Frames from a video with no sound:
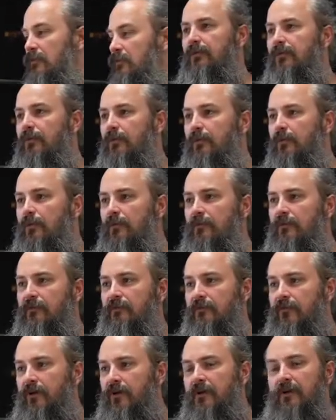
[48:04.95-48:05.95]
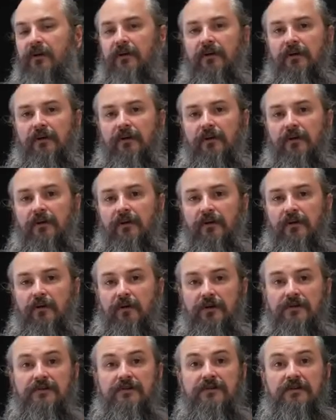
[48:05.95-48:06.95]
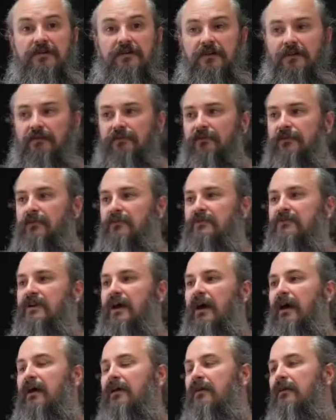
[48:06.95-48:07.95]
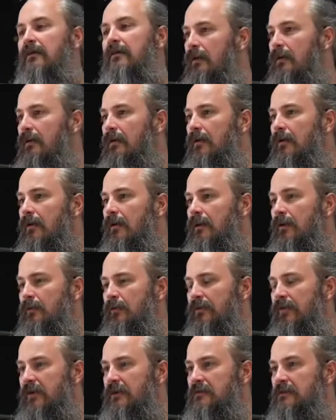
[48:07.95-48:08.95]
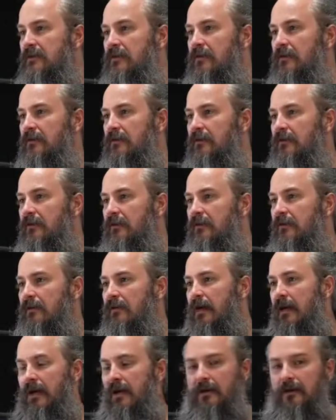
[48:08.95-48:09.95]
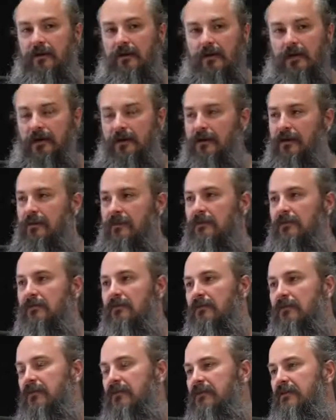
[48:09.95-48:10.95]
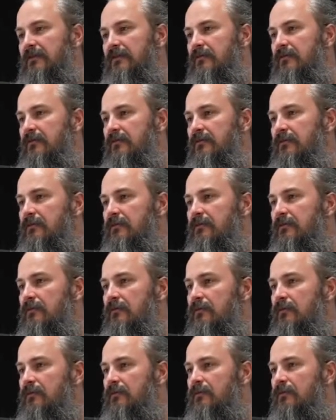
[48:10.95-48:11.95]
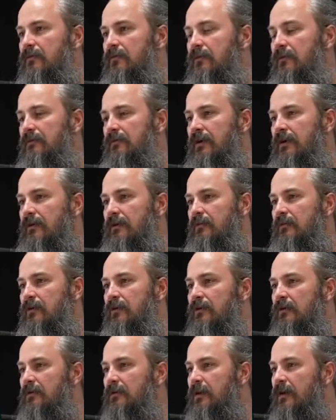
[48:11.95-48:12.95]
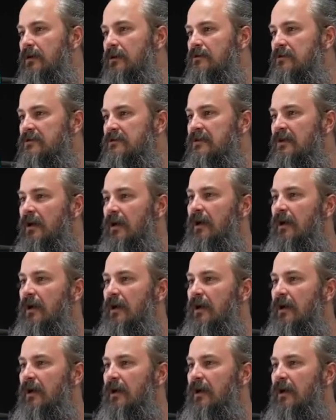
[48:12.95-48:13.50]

So we've got another question here from Jad. He was actually adding Liz, who's one of our community managers.